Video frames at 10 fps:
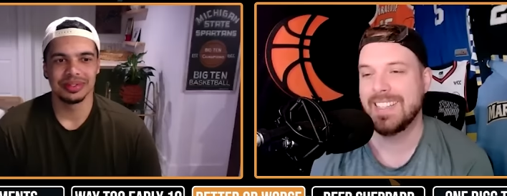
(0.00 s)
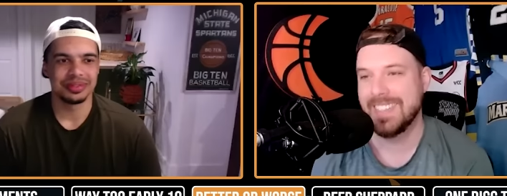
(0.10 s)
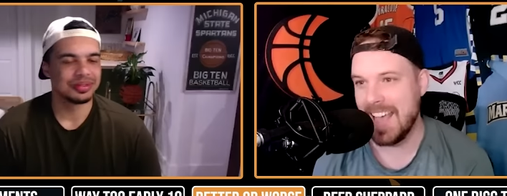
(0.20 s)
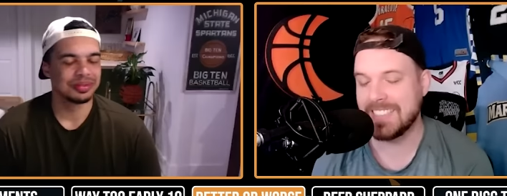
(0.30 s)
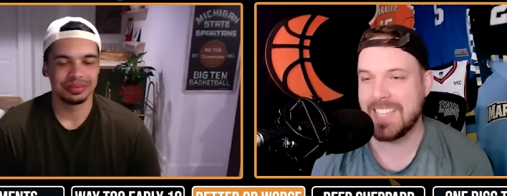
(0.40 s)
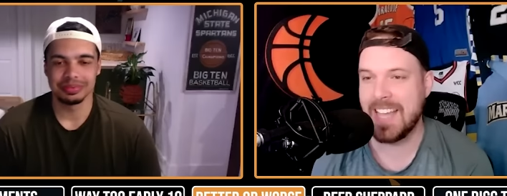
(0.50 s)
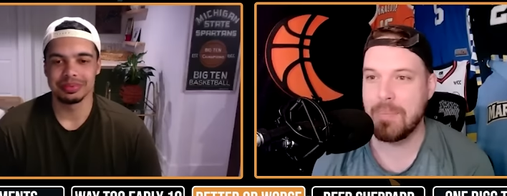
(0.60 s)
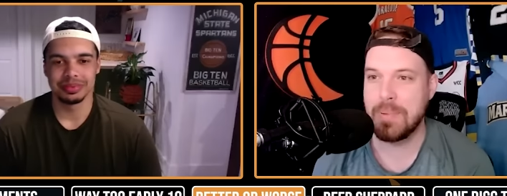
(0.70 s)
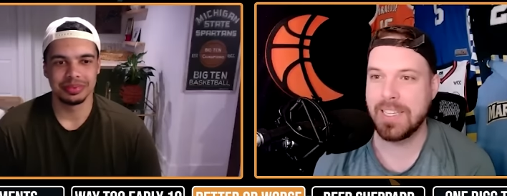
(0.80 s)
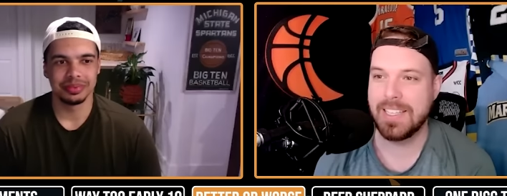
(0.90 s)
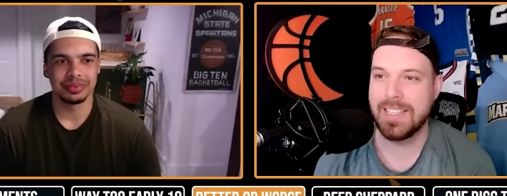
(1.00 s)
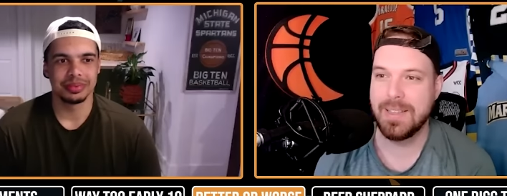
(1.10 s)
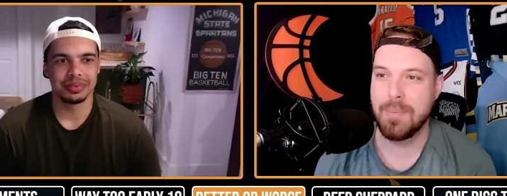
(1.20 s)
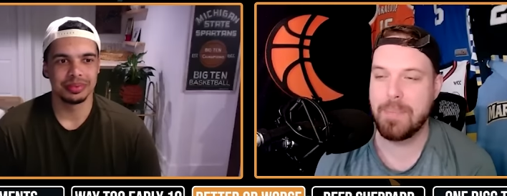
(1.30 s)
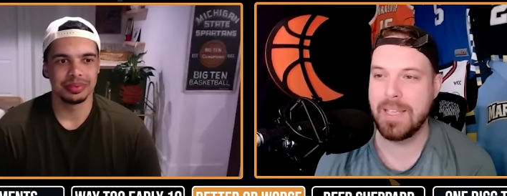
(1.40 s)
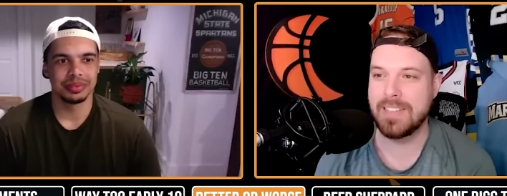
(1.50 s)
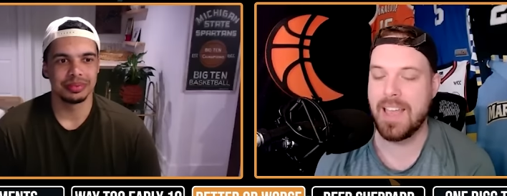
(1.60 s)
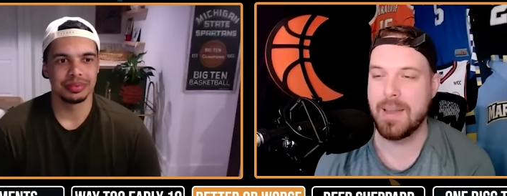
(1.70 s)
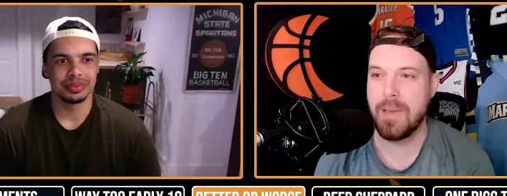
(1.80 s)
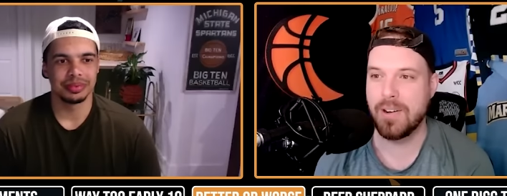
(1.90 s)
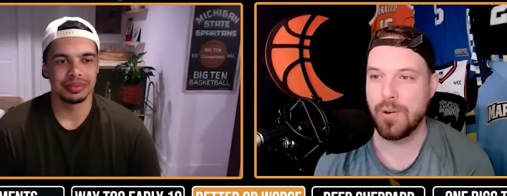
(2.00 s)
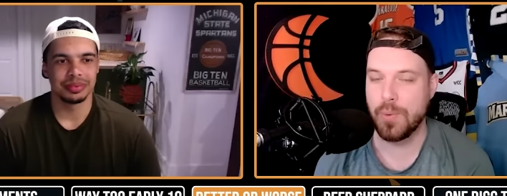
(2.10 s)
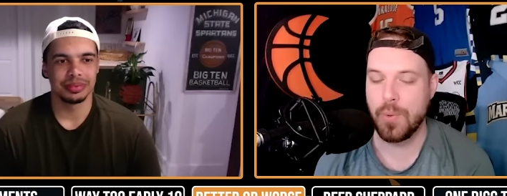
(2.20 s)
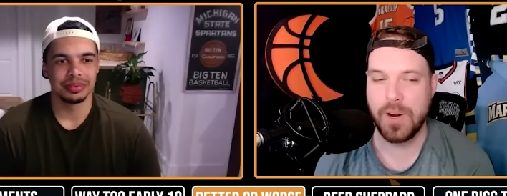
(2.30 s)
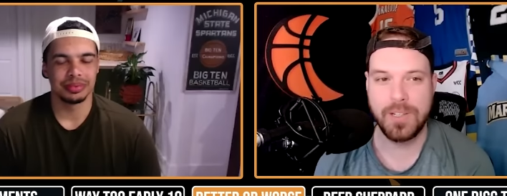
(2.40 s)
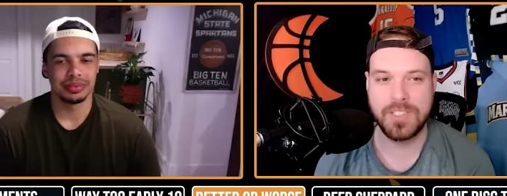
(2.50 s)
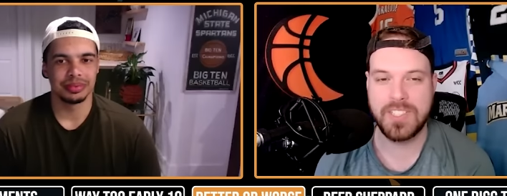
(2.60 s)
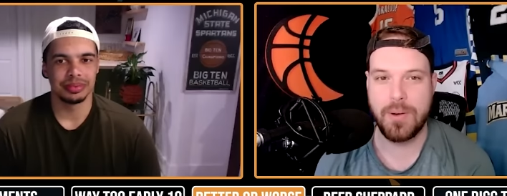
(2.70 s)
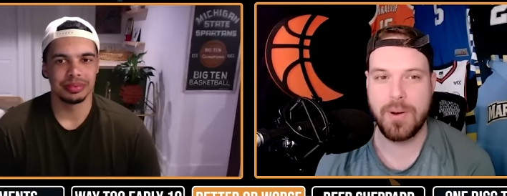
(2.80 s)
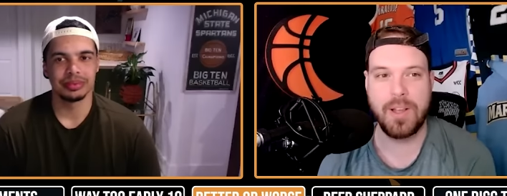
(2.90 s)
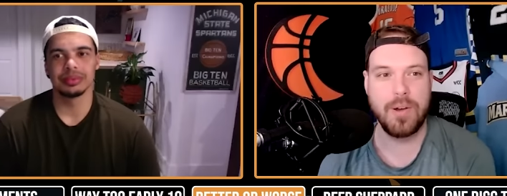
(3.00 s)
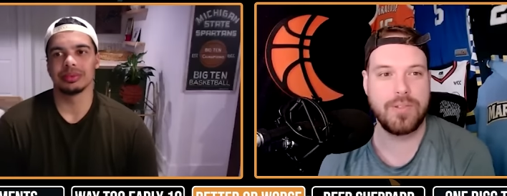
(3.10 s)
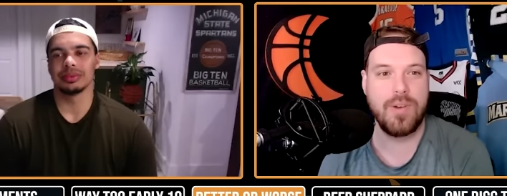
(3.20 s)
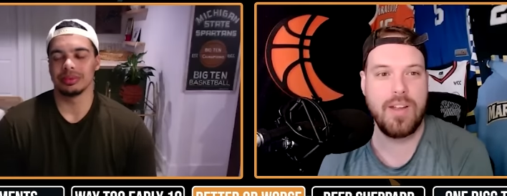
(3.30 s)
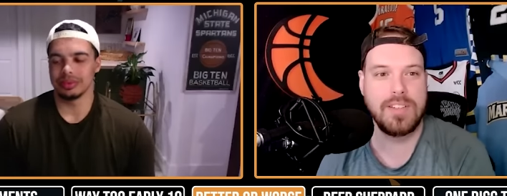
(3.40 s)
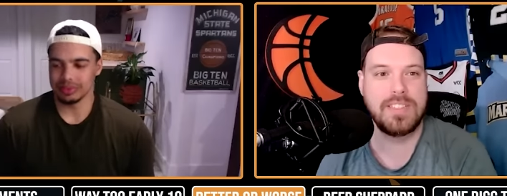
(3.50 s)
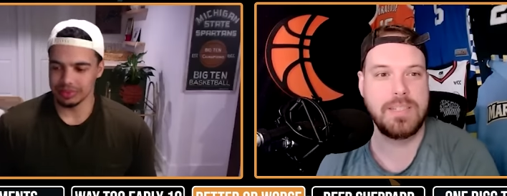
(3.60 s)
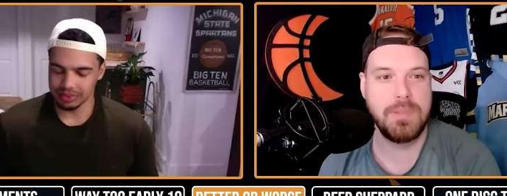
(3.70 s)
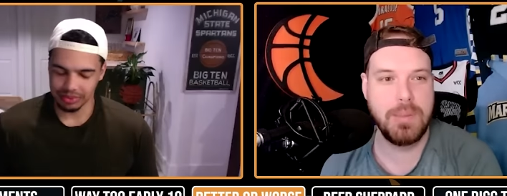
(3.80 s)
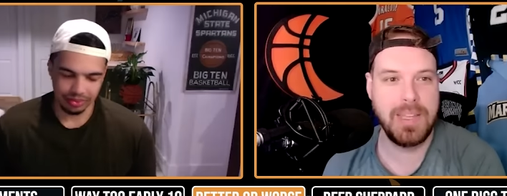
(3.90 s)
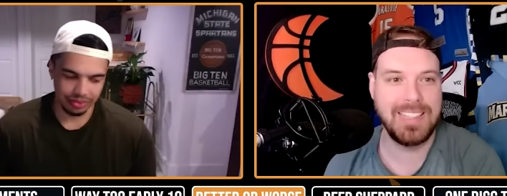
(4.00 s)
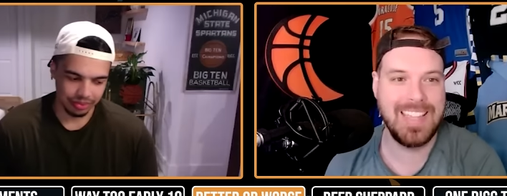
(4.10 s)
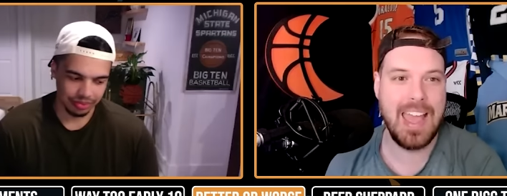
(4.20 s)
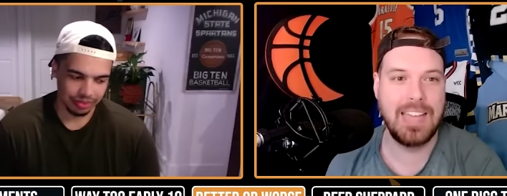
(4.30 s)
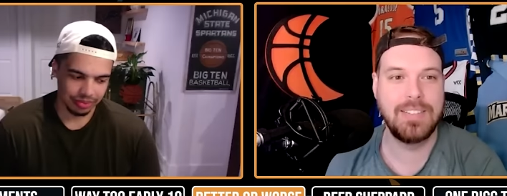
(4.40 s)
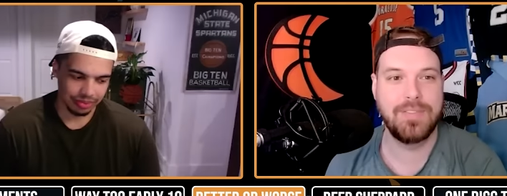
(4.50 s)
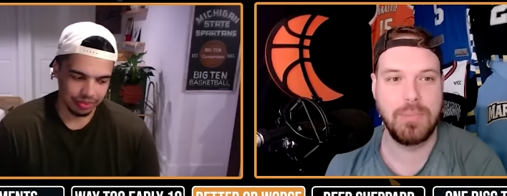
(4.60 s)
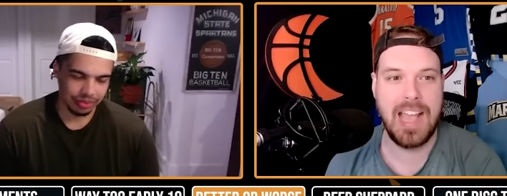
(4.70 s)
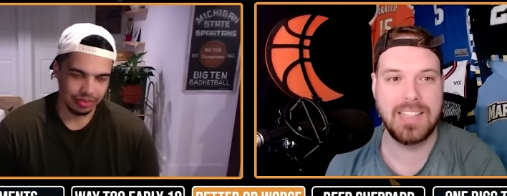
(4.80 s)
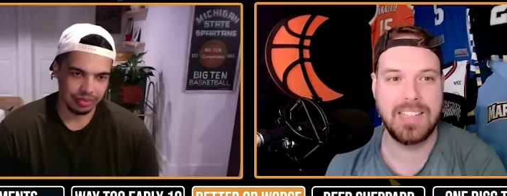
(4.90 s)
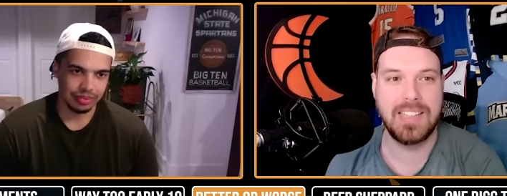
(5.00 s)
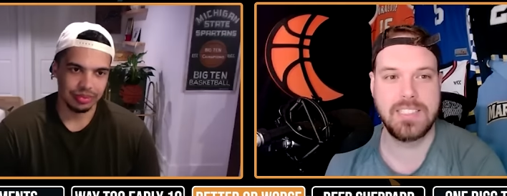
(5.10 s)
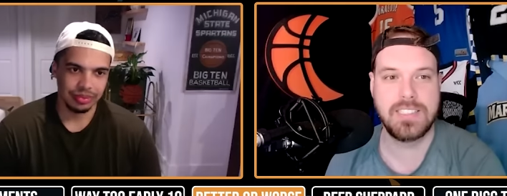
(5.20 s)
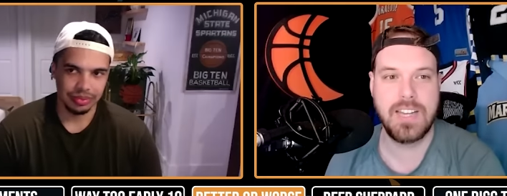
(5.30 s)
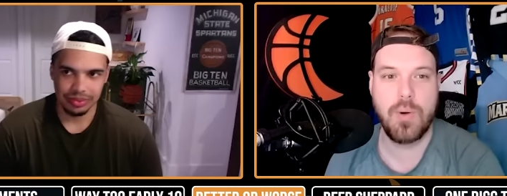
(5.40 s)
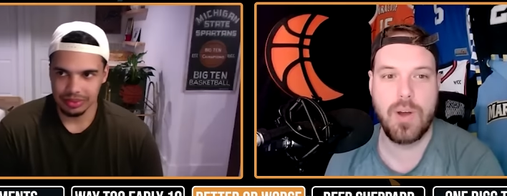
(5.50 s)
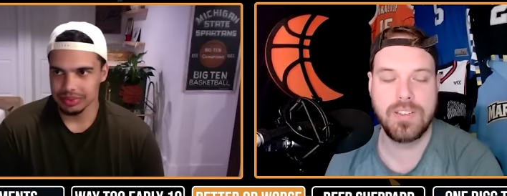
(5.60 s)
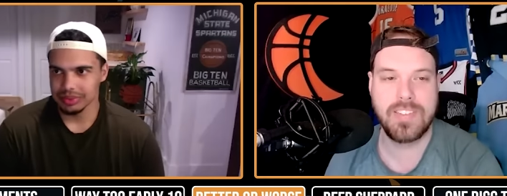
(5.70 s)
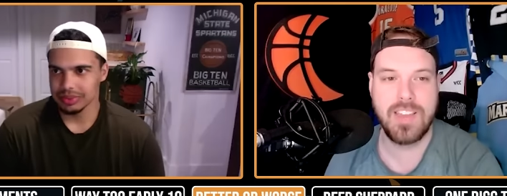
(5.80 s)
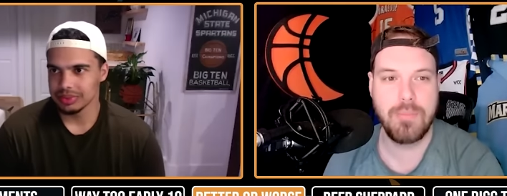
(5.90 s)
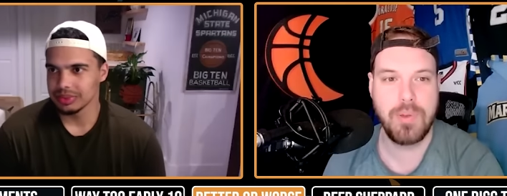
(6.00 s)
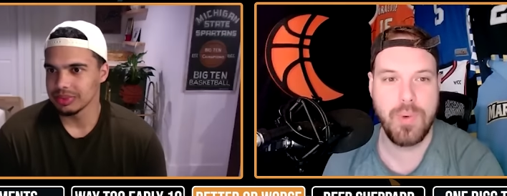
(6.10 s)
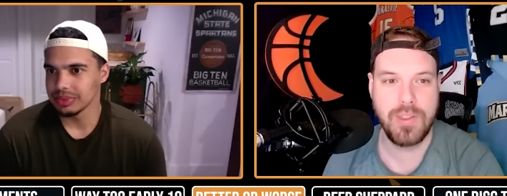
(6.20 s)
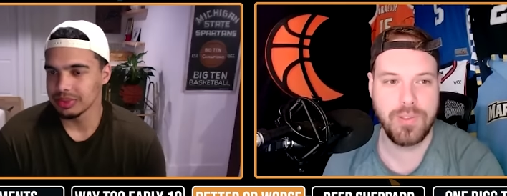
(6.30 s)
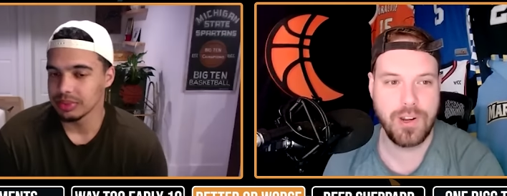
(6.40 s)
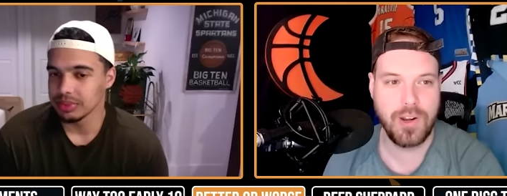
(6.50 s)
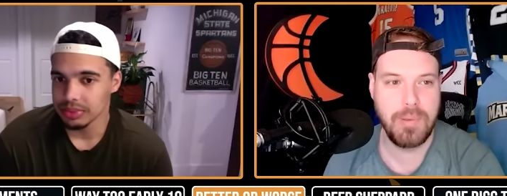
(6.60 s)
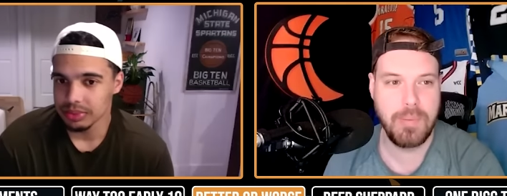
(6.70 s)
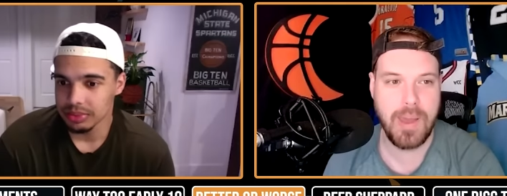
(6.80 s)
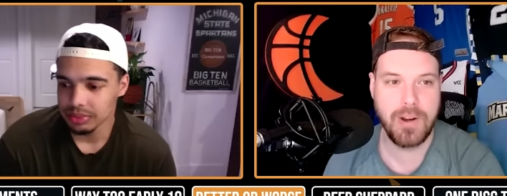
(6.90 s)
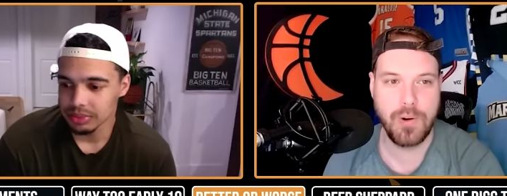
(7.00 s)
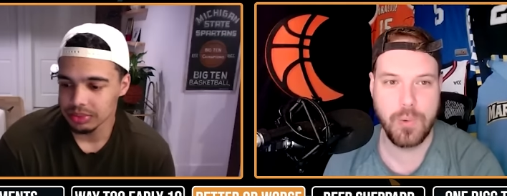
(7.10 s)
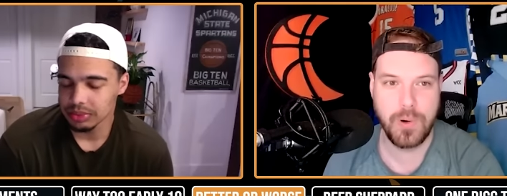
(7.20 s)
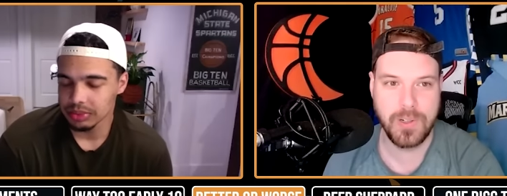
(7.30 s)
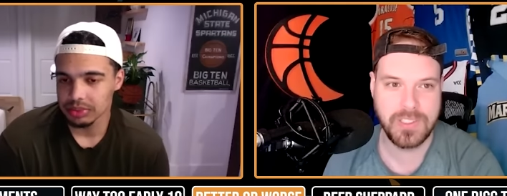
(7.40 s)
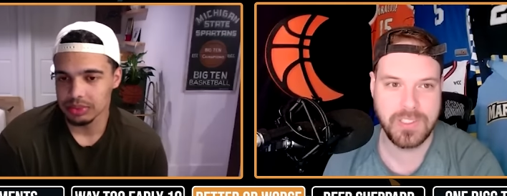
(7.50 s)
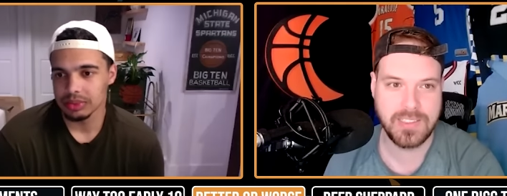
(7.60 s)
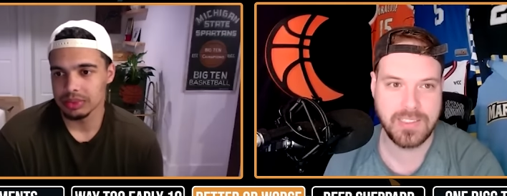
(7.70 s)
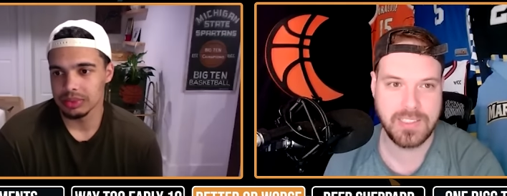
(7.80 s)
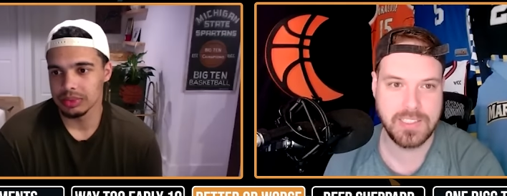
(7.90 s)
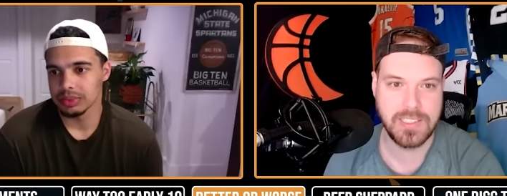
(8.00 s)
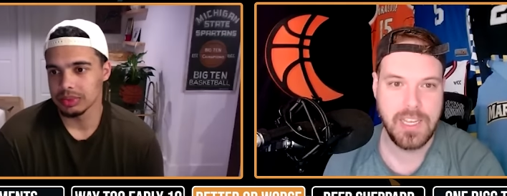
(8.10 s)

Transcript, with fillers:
Speaker 1: Next topic, Big Ten better or worse. I want to go through every team in the Big Ten from last season. I want you to tell me whether they're going to be better or worse next season.